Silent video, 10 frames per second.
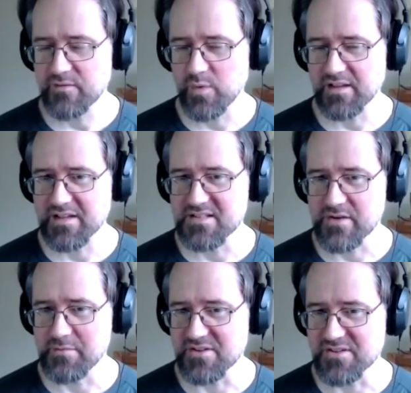of Whitley
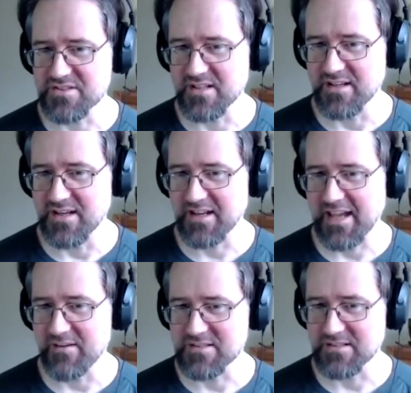Strieber's
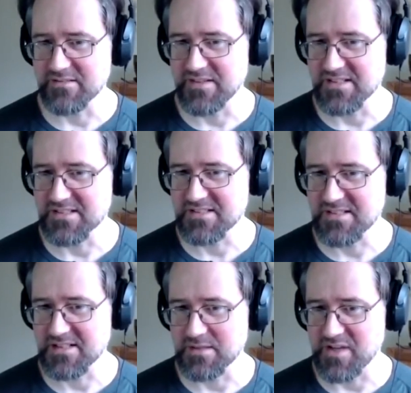accounts of
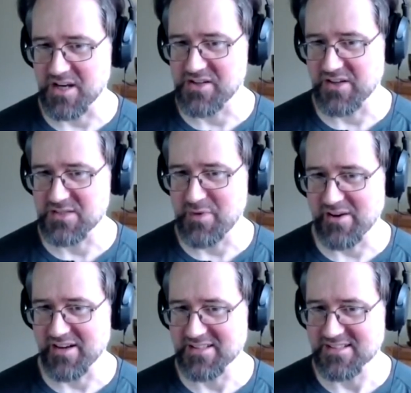his abduction
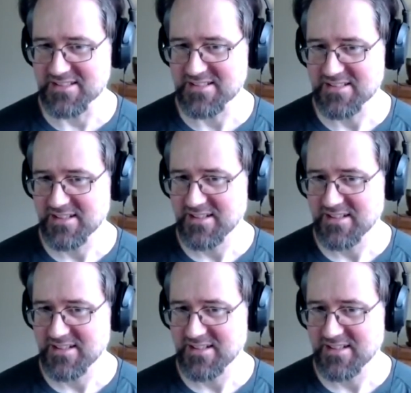experiences?